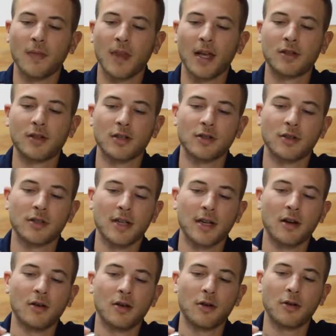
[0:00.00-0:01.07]
It just looks like
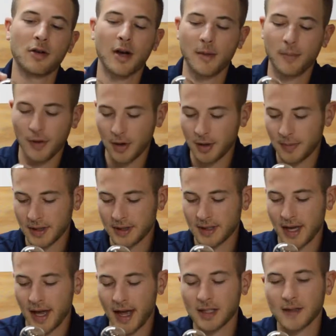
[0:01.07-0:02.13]
a little light bulb. It's
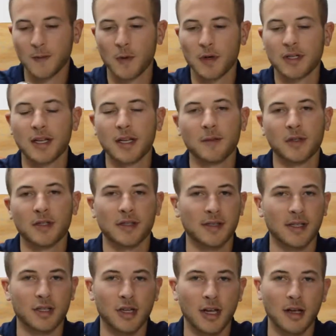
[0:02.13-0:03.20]
a S14, which is
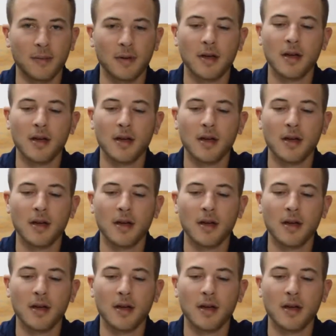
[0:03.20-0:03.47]
the shape.